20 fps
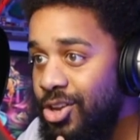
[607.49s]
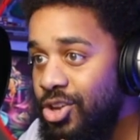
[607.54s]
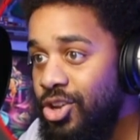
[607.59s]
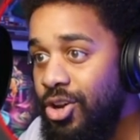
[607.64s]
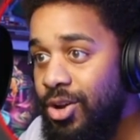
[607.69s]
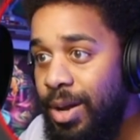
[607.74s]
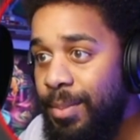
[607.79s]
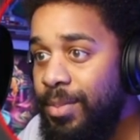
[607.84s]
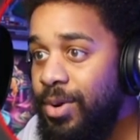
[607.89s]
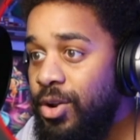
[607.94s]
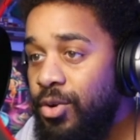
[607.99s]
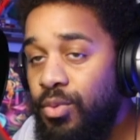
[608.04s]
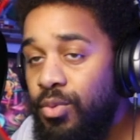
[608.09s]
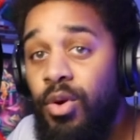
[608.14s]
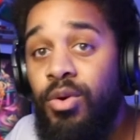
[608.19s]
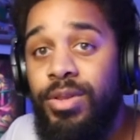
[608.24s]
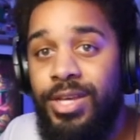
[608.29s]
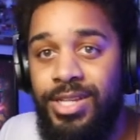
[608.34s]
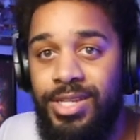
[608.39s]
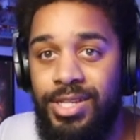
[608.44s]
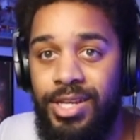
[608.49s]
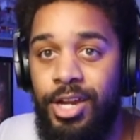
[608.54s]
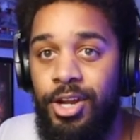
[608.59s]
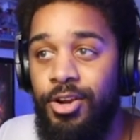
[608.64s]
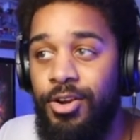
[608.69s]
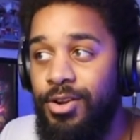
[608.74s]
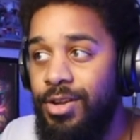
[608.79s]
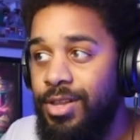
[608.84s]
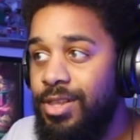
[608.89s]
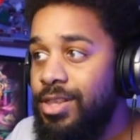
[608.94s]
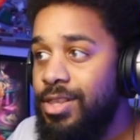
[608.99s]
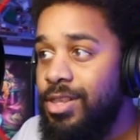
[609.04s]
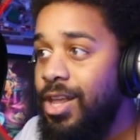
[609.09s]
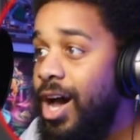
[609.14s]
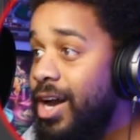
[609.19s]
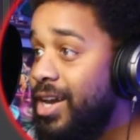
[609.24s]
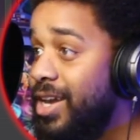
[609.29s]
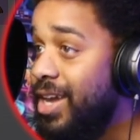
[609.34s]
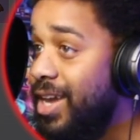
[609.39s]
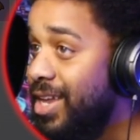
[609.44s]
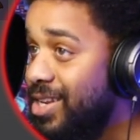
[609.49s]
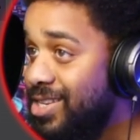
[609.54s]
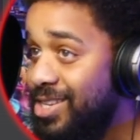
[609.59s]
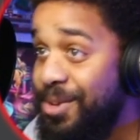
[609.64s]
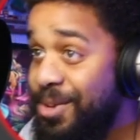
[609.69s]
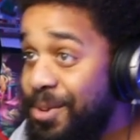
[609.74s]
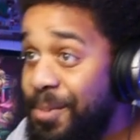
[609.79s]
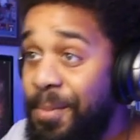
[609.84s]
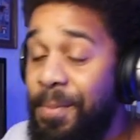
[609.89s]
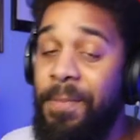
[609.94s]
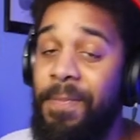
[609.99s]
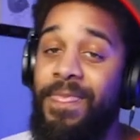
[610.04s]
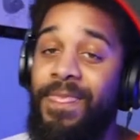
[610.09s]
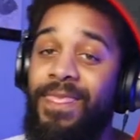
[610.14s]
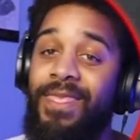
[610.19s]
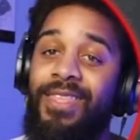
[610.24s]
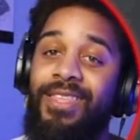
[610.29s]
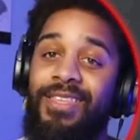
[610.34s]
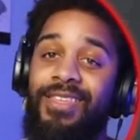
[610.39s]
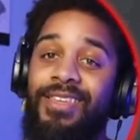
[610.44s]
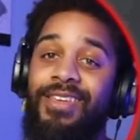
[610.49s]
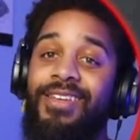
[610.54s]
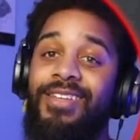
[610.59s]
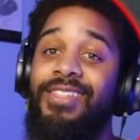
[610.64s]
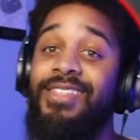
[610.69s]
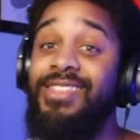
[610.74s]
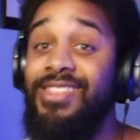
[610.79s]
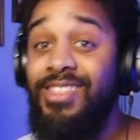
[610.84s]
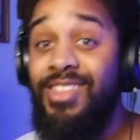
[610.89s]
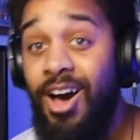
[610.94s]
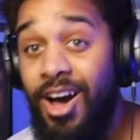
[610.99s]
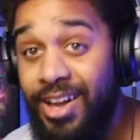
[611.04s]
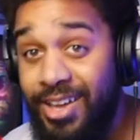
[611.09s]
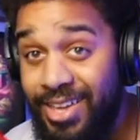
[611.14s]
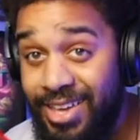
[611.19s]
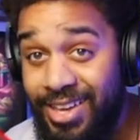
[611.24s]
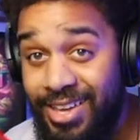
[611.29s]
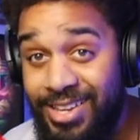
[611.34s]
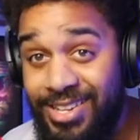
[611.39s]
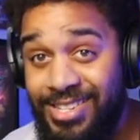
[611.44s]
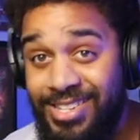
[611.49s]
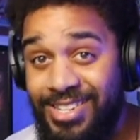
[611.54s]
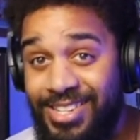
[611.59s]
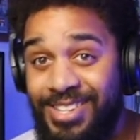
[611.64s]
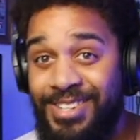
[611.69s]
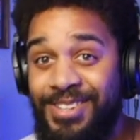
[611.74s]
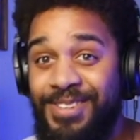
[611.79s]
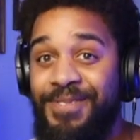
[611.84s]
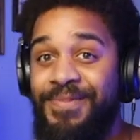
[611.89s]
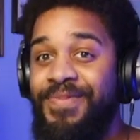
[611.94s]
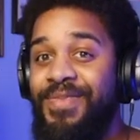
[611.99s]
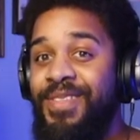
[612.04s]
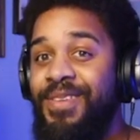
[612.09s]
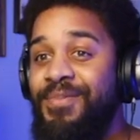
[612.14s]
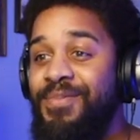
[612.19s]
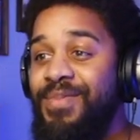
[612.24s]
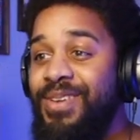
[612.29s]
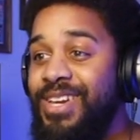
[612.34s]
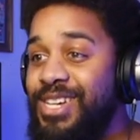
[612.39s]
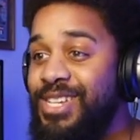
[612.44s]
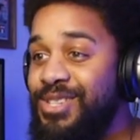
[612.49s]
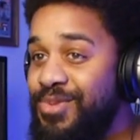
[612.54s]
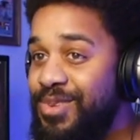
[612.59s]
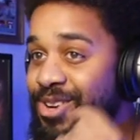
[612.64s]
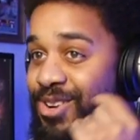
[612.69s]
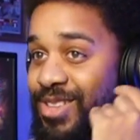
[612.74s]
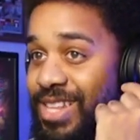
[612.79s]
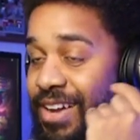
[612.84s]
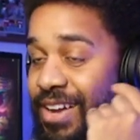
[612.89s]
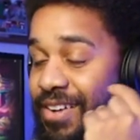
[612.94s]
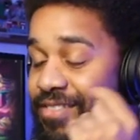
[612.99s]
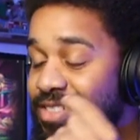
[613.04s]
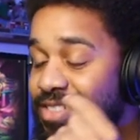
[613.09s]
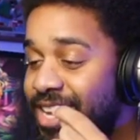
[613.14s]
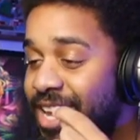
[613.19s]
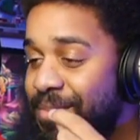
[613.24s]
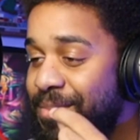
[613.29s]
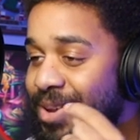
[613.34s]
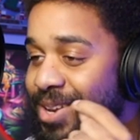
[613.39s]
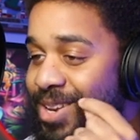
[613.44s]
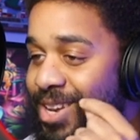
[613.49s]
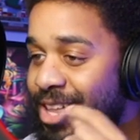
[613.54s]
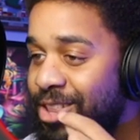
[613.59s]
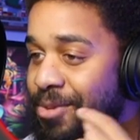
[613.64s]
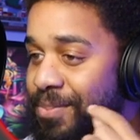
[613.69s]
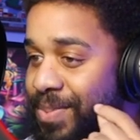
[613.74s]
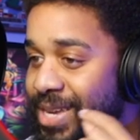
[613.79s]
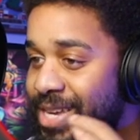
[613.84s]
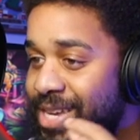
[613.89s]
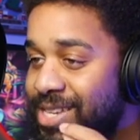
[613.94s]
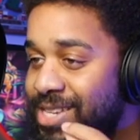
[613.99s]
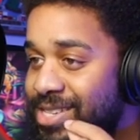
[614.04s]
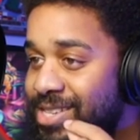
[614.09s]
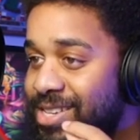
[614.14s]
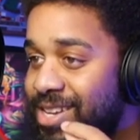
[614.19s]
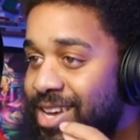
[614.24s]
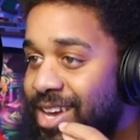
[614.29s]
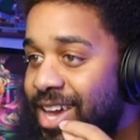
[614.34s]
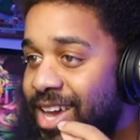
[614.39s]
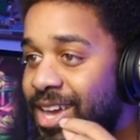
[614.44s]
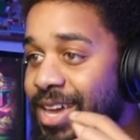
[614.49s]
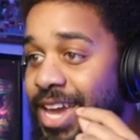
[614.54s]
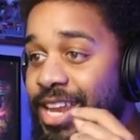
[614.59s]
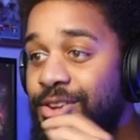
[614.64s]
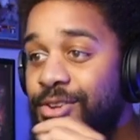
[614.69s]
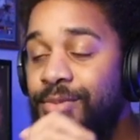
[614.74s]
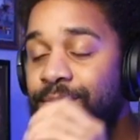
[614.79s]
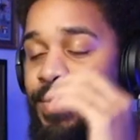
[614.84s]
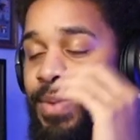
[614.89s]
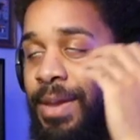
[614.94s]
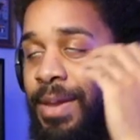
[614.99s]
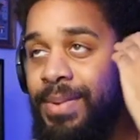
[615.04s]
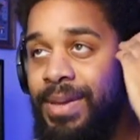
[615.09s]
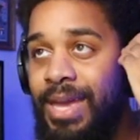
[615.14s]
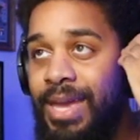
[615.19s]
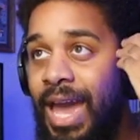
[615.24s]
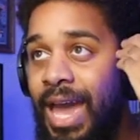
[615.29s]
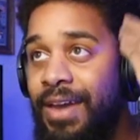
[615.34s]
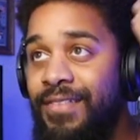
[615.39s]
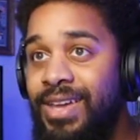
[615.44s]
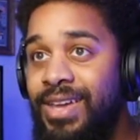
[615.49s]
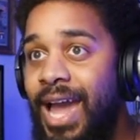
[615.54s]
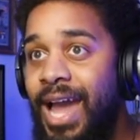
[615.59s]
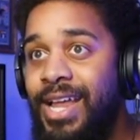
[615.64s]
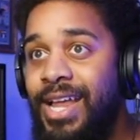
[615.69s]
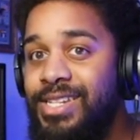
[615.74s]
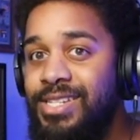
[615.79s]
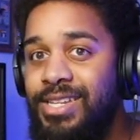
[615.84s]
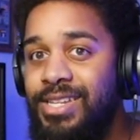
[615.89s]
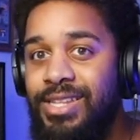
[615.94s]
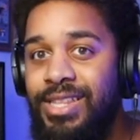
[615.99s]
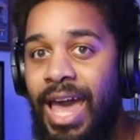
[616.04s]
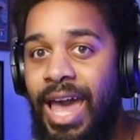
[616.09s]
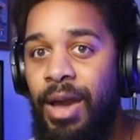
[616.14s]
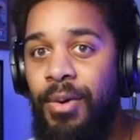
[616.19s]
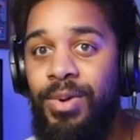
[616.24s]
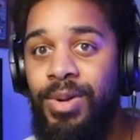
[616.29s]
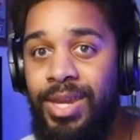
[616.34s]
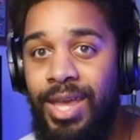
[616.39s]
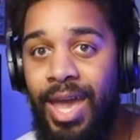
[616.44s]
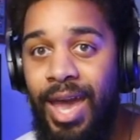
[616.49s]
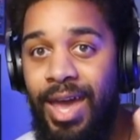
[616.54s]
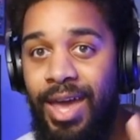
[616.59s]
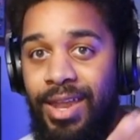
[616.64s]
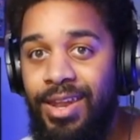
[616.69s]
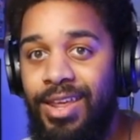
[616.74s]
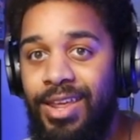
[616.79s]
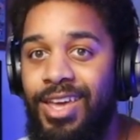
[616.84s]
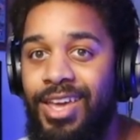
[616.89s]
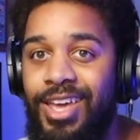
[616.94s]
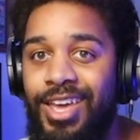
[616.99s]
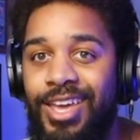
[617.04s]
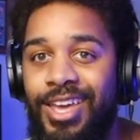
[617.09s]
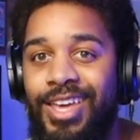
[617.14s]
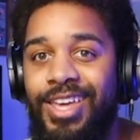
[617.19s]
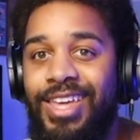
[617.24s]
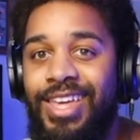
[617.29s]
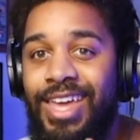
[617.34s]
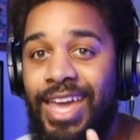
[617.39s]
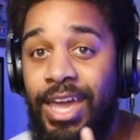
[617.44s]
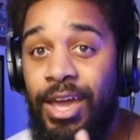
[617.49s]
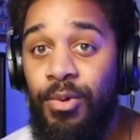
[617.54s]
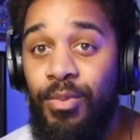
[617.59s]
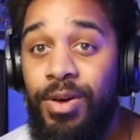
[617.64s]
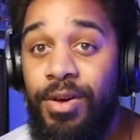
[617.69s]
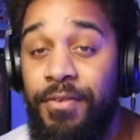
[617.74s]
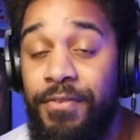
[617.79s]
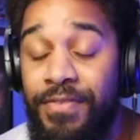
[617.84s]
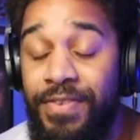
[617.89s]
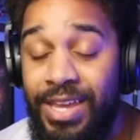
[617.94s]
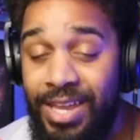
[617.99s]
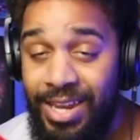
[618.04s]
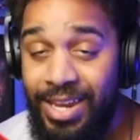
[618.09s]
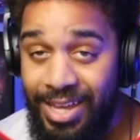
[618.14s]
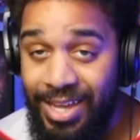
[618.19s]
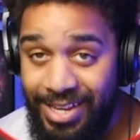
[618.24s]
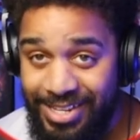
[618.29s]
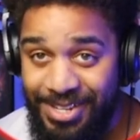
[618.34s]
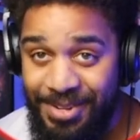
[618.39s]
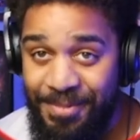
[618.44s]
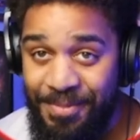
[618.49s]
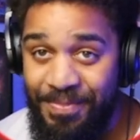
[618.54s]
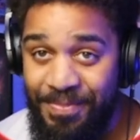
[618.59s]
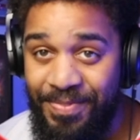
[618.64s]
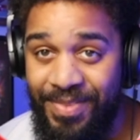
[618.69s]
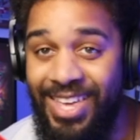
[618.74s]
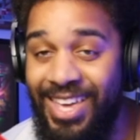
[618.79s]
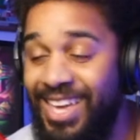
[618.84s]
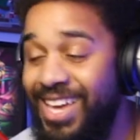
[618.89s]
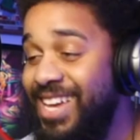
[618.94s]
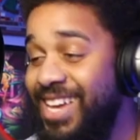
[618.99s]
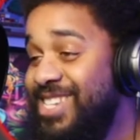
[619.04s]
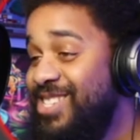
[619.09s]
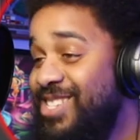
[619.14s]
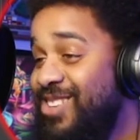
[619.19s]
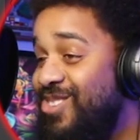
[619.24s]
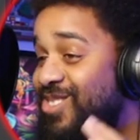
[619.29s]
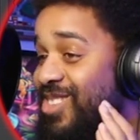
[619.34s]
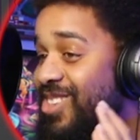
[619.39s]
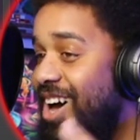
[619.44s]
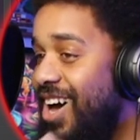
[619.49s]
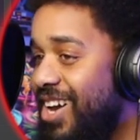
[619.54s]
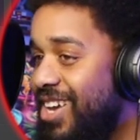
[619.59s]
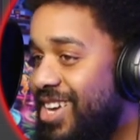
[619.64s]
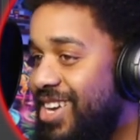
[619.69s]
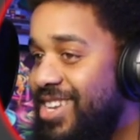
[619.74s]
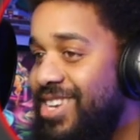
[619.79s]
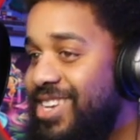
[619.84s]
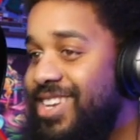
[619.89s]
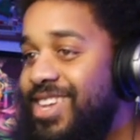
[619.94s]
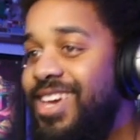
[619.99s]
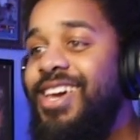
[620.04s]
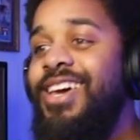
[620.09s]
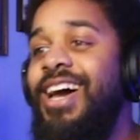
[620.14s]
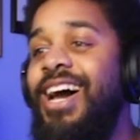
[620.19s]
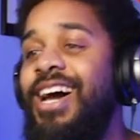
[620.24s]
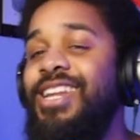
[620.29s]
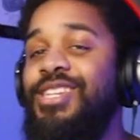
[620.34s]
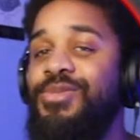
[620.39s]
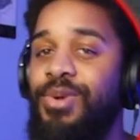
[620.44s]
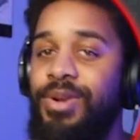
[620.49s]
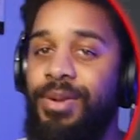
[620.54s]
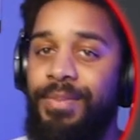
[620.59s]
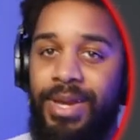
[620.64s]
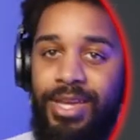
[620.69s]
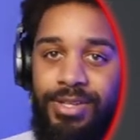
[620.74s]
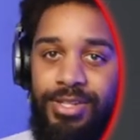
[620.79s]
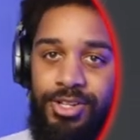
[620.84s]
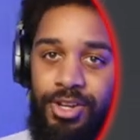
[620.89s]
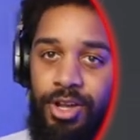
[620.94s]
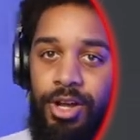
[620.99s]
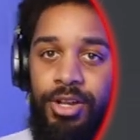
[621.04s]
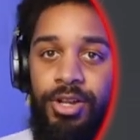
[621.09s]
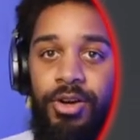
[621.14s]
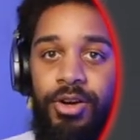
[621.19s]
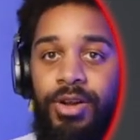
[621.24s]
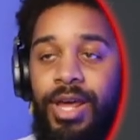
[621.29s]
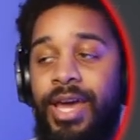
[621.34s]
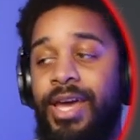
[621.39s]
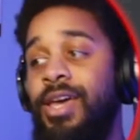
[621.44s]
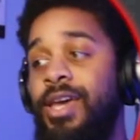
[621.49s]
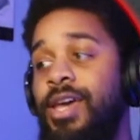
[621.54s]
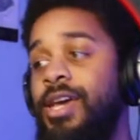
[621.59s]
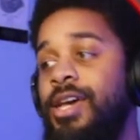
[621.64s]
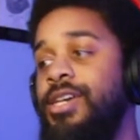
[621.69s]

You know, I'm gonna roll this later. Lock it. Lock it. Because when you're leveling up another piece and you maybe haven't gotten to that one yet, it will feed it. so lock it. I just want to make sure y'all know that.